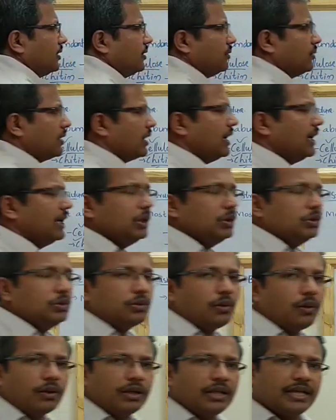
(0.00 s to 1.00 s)
our
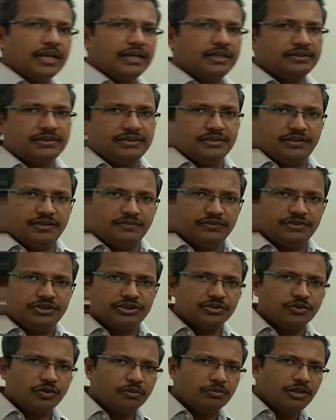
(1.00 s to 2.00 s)
hyaluronic acid, which
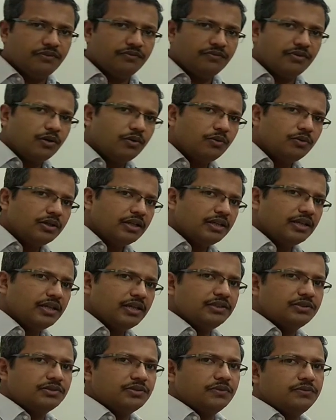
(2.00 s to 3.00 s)
is normally found in
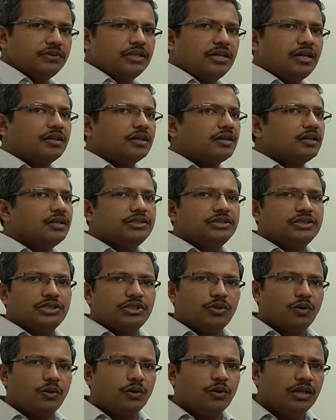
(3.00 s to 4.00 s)
case of the cartilage
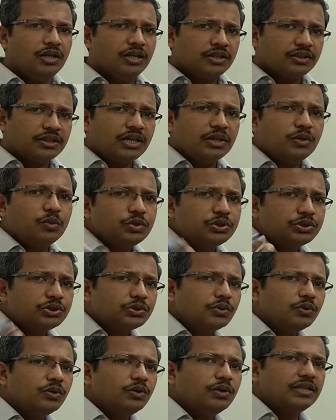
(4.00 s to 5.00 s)
and all. That
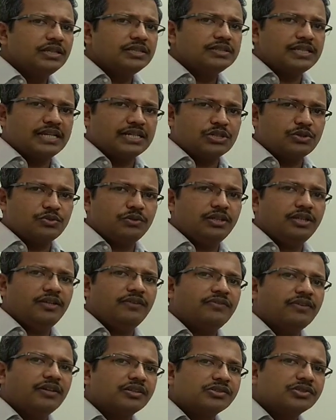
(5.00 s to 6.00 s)
also is
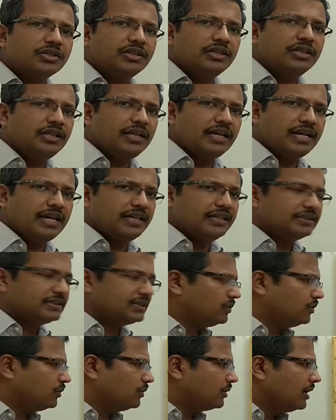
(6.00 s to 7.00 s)
actually functioning
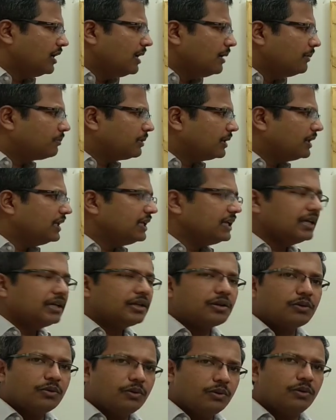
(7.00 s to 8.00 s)
as or playing
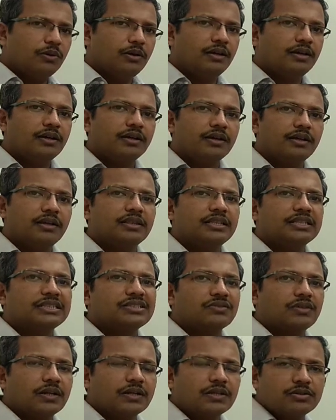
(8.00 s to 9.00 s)
a role in the
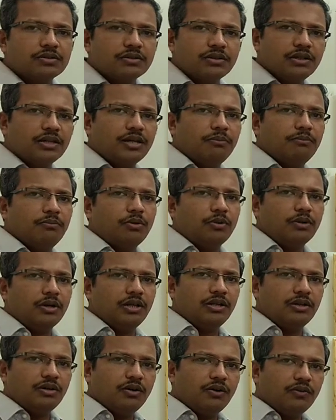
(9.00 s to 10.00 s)
structural
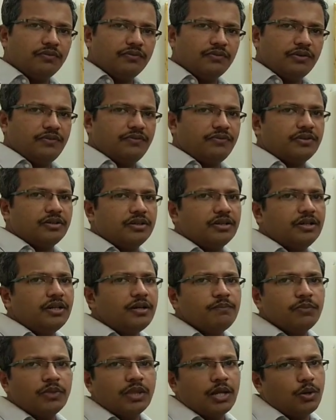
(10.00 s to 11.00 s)
component of different
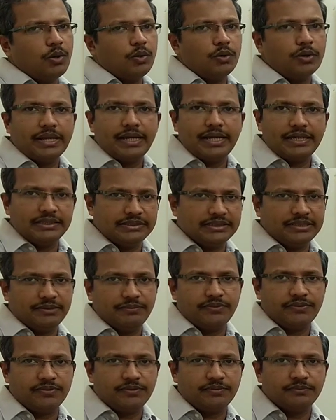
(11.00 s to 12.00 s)

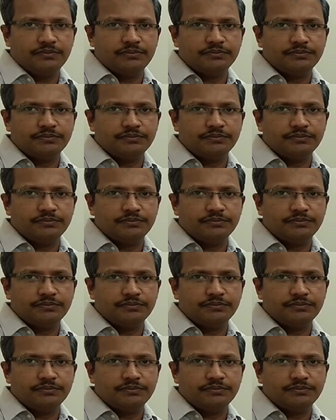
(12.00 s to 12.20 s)
organisms.